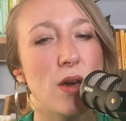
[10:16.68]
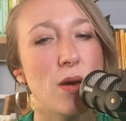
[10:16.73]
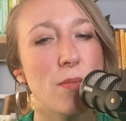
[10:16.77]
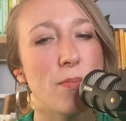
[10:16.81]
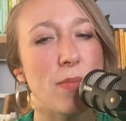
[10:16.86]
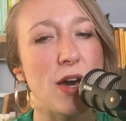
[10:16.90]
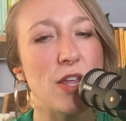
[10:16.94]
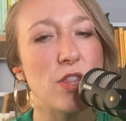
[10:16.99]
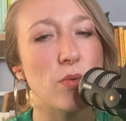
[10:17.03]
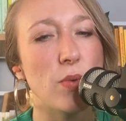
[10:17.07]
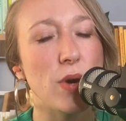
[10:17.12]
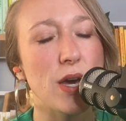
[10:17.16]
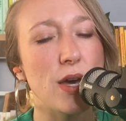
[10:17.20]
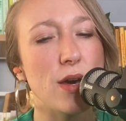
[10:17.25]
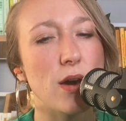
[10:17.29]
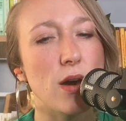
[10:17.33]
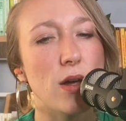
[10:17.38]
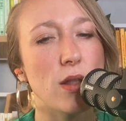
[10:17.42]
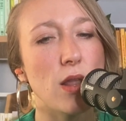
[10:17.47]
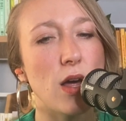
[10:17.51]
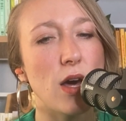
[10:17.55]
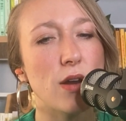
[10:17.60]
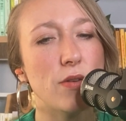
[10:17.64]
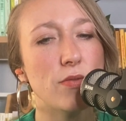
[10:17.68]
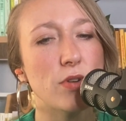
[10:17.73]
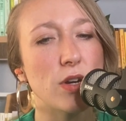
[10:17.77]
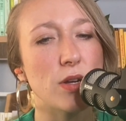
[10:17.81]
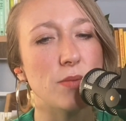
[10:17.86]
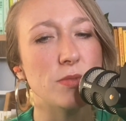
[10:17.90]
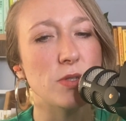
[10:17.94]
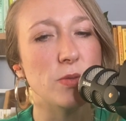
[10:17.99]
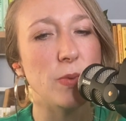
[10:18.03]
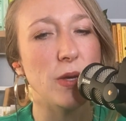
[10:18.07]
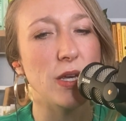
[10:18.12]
By the way, a lot of what
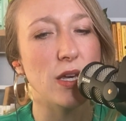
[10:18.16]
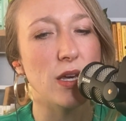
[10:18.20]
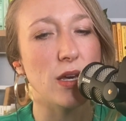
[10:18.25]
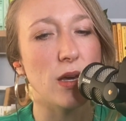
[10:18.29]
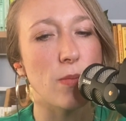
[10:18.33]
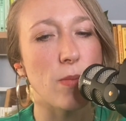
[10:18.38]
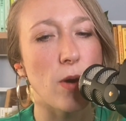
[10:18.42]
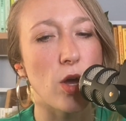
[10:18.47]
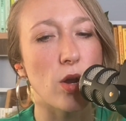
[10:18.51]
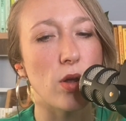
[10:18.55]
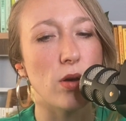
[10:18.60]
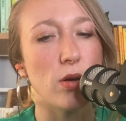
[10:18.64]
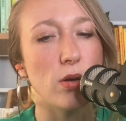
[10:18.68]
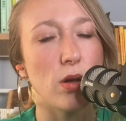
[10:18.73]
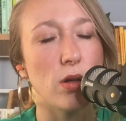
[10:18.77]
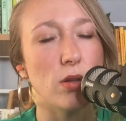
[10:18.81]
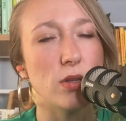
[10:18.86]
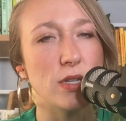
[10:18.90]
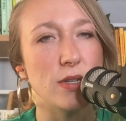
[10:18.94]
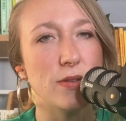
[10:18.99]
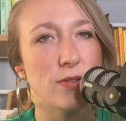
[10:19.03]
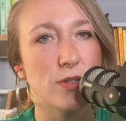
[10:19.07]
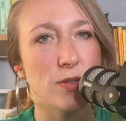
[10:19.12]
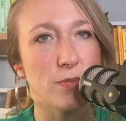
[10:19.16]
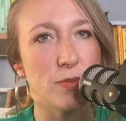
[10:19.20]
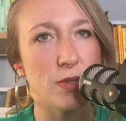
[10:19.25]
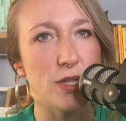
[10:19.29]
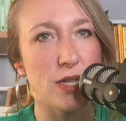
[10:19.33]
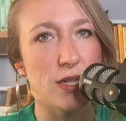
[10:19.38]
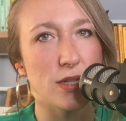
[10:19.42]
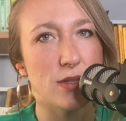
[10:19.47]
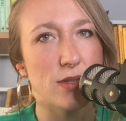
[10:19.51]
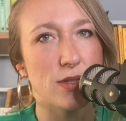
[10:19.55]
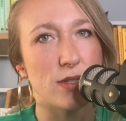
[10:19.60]
I'm speaking about, I'll leave some
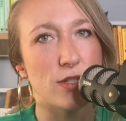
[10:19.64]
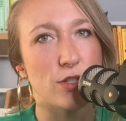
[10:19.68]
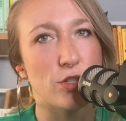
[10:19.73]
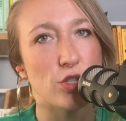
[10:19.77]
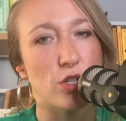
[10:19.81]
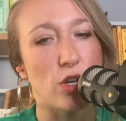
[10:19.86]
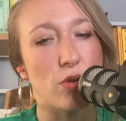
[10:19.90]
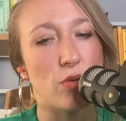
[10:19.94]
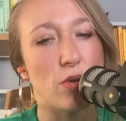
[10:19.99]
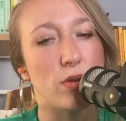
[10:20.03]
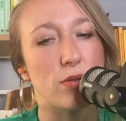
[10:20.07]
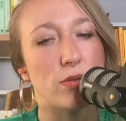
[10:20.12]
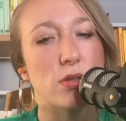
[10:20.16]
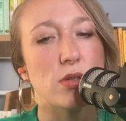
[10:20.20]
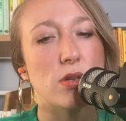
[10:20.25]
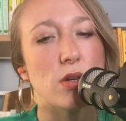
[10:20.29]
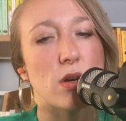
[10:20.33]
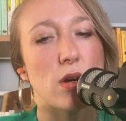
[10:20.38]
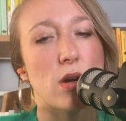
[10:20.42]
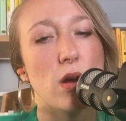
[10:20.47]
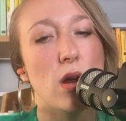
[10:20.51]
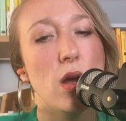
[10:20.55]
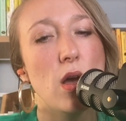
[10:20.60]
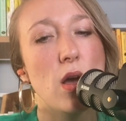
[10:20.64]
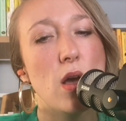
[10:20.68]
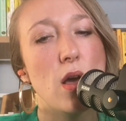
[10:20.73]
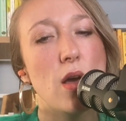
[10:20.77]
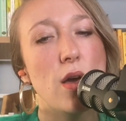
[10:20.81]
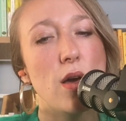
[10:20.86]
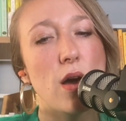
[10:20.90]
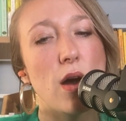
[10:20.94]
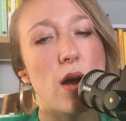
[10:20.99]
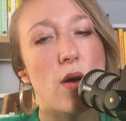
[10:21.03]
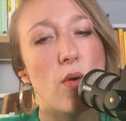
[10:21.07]
links in the show notes here.
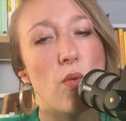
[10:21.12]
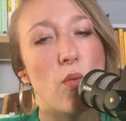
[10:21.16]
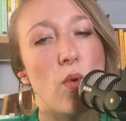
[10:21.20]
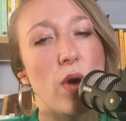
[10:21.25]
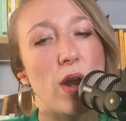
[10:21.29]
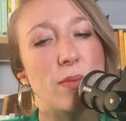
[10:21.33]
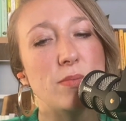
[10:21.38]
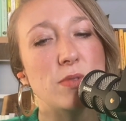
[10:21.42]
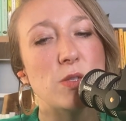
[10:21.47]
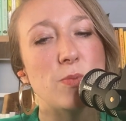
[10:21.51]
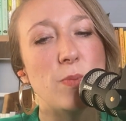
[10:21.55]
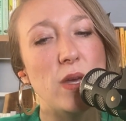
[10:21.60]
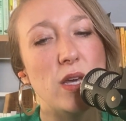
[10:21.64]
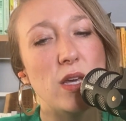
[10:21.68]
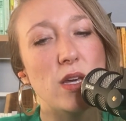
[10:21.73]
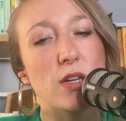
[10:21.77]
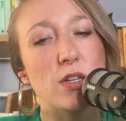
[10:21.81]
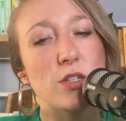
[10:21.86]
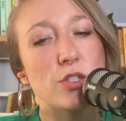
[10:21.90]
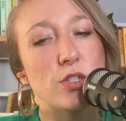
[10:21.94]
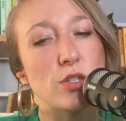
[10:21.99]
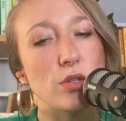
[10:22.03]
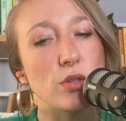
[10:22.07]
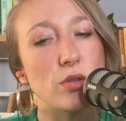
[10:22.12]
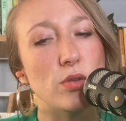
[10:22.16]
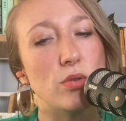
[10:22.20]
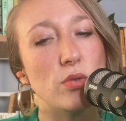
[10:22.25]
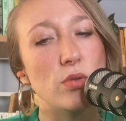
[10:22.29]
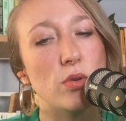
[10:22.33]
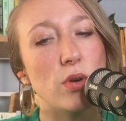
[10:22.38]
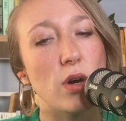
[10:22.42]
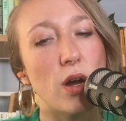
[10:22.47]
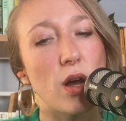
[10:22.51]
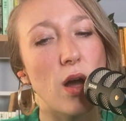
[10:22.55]
What I'm speaking
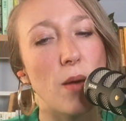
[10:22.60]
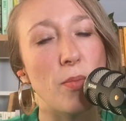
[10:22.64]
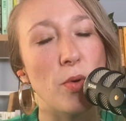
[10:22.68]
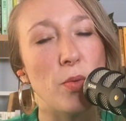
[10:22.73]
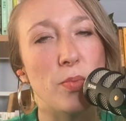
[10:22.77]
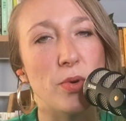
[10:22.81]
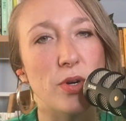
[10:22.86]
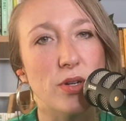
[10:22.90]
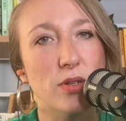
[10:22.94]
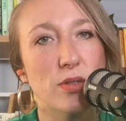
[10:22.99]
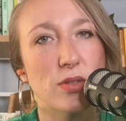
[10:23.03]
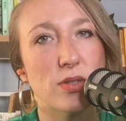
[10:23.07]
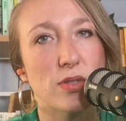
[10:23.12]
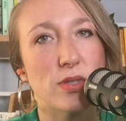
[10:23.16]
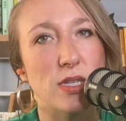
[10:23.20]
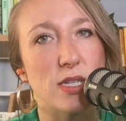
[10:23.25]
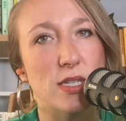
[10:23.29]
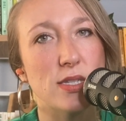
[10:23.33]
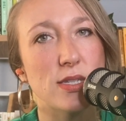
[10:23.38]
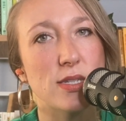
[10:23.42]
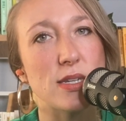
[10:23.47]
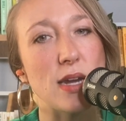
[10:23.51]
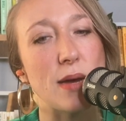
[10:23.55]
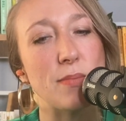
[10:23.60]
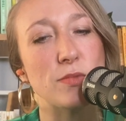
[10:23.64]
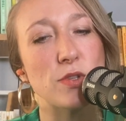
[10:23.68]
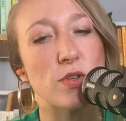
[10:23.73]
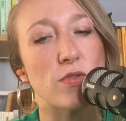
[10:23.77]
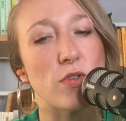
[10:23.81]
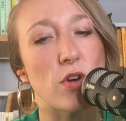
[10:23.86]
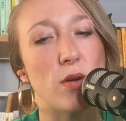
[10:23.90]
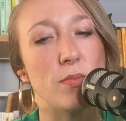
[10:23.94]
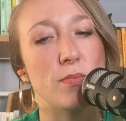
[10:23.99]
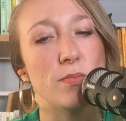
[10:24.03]
to, a couple books, this stems
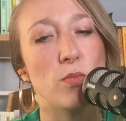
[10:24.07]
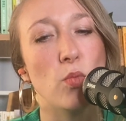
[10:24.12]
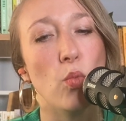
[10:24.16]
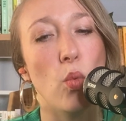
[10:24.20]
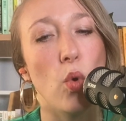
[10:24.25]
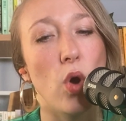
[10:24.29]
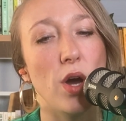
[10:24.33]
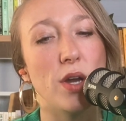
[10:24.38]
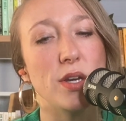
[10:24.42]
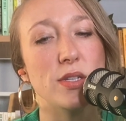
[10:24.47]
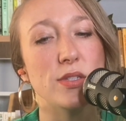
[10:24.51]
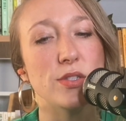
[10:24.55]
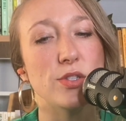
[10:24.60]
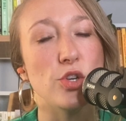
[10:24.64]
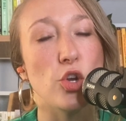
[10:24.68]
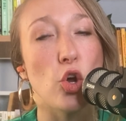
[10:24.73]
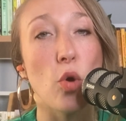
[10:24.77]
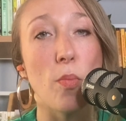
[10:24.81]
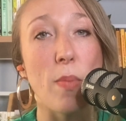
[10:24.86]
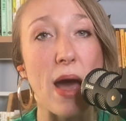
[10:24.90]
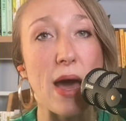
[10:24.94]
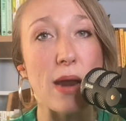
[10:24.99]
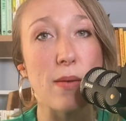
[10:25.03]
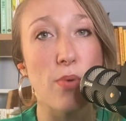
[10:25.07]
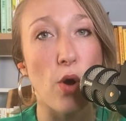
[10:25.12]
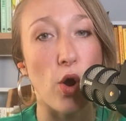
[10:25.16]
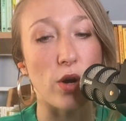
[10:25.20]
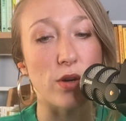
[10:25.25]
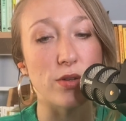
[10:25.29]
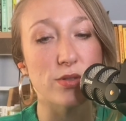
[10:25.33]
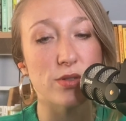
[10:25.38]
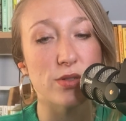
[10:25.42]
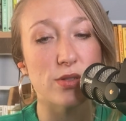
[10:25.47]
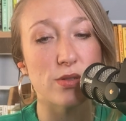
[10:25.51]
from, one is No Bad
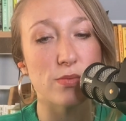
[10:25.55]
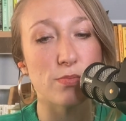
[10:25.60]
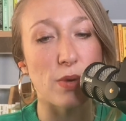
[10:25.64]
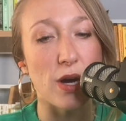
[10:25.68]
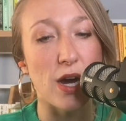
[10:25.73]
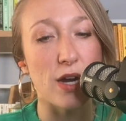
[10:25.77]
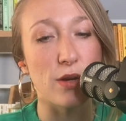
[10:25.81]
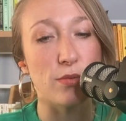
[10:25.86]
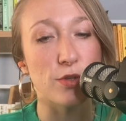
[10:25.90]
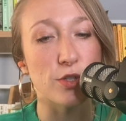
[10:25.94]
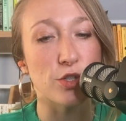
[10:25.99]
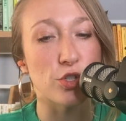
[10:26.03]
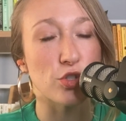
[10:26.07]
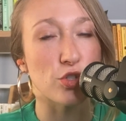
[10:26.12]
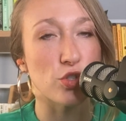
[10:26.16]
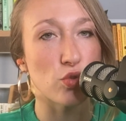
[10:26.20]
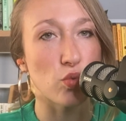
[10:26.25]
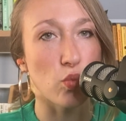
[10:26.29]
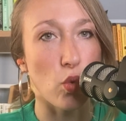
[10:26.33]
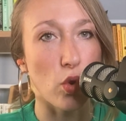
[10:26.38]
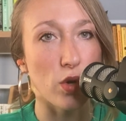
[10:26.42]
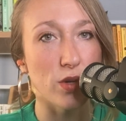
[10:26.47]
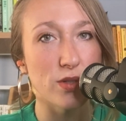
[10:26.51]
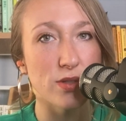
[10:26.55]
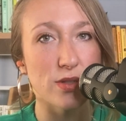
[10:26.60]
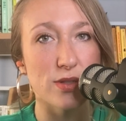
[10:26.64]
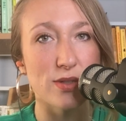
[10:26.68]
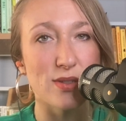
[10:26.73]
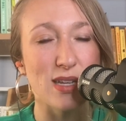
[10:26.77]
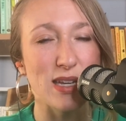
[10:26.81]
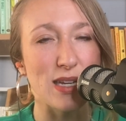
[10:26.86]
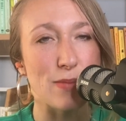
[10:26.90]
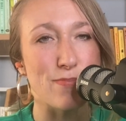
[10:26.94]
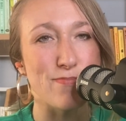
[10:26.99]
Parts by Richard
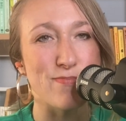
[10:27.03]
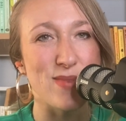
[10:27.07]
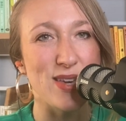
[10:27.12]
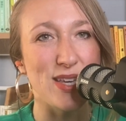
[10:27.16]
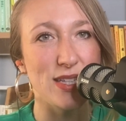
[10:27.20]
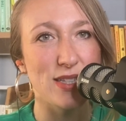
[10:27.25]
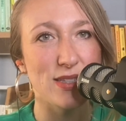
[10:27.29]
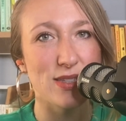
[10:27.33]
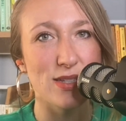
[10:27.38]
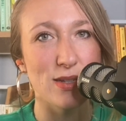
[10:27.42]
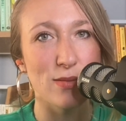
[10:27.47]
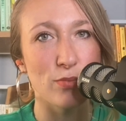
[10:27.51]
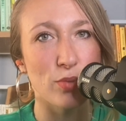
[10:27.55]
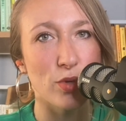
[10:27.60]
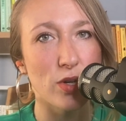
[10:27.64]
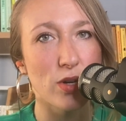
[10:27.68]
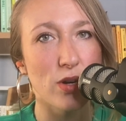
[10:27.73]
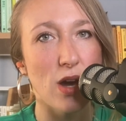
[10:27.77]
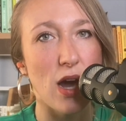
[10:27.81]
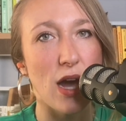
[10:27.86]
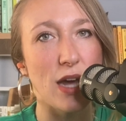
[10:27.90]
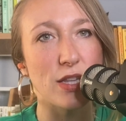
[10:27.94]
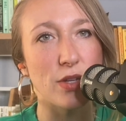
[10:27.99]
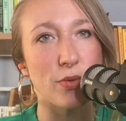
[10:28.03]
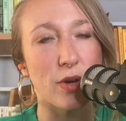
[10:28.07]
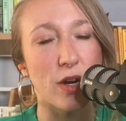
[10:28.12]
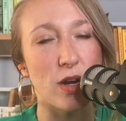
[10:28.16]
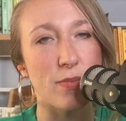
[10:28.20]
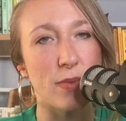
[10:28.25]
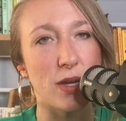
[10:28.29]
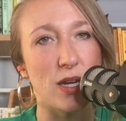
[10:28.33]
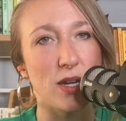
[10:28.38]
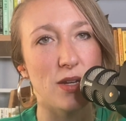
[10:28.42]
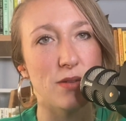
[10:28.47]
Schwartz, an amazing book, highly
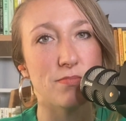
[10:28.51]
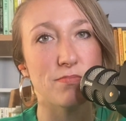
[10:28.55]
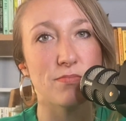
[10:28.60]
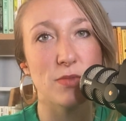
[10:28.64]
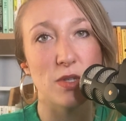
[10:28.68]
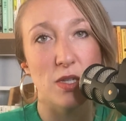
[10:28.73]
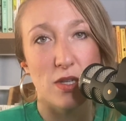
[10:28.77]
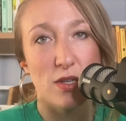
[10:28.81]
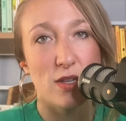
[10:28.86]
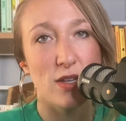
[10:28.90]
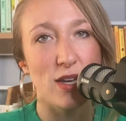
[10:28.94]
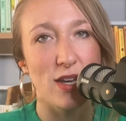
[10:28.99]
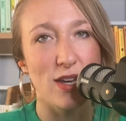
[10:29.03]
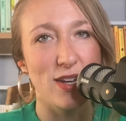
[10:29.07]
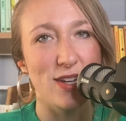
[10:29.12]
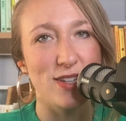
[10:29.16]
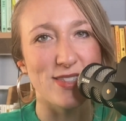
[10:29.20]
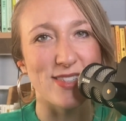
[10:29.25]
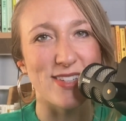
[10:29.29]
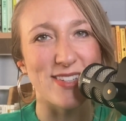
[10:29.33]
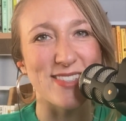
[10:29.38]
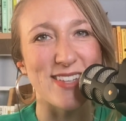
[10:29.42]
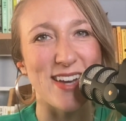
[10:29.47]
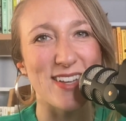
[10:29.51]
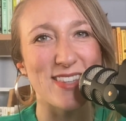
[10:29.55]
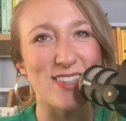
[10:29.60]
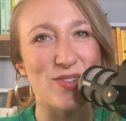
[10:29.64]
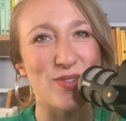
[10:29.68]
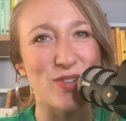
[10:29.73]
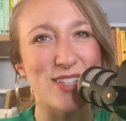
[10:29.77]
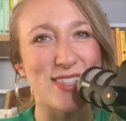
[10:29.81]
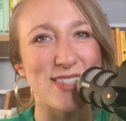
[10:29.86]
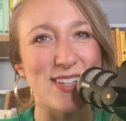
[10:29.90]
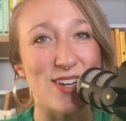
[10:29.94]
recommend it. It is exactly
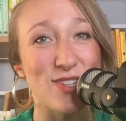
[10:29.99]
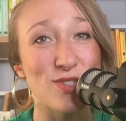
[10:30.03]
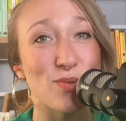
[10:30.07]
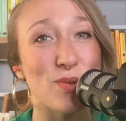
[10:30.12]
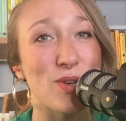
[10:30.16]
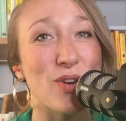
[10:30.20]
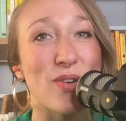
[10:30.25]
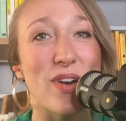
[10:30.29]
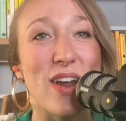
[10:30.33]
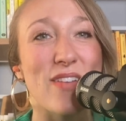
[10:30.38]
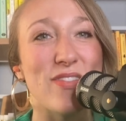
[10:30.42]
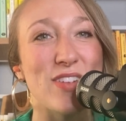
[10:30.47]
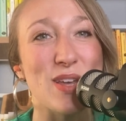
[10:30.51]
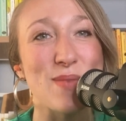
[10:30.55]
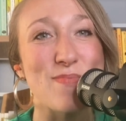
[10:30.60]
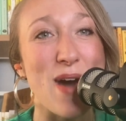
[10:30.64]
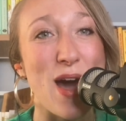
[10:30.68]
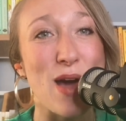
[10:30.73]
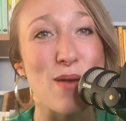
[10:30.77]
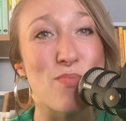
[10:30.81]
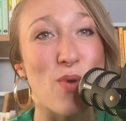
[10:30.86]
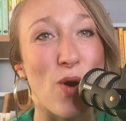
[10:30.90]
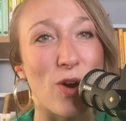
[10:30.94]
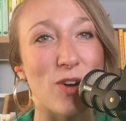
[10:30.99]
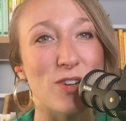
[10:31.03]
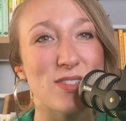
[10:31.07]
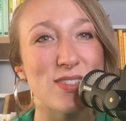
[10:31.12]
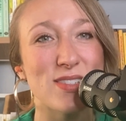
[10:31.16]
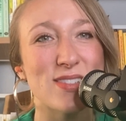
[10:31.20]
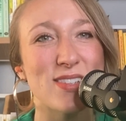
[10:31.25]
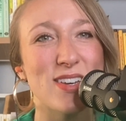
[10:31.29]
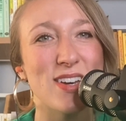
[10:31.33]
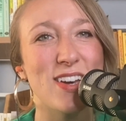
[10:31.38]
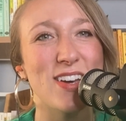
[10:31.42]
what it sounds. We don't have any bad
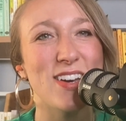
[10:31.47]
parts.